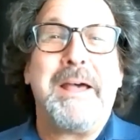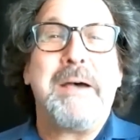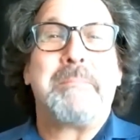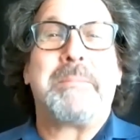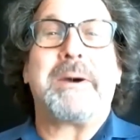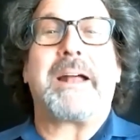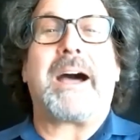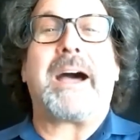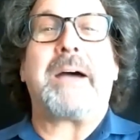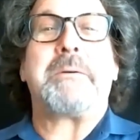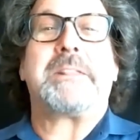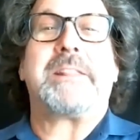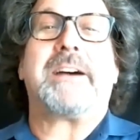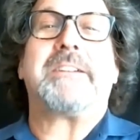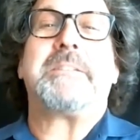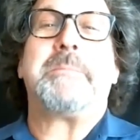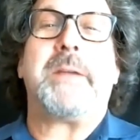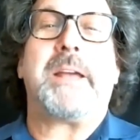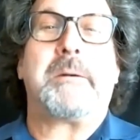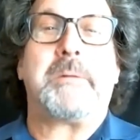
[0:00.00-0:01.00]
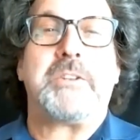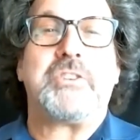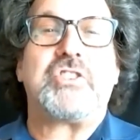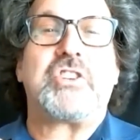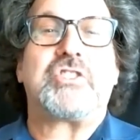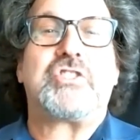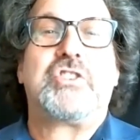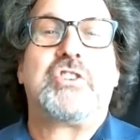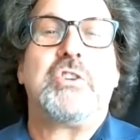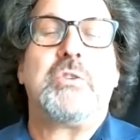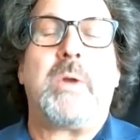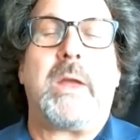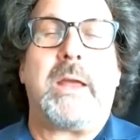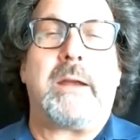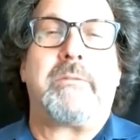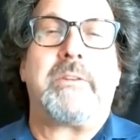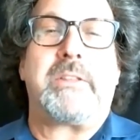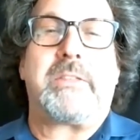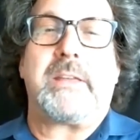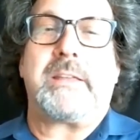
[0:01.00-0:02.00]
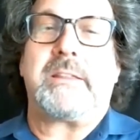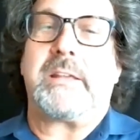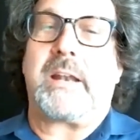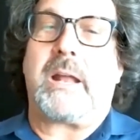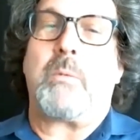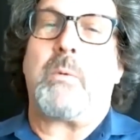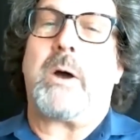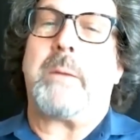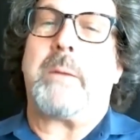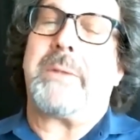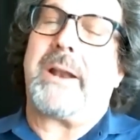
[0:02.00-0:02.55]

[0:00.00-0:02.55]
But I would love to be able to just do everything that I want.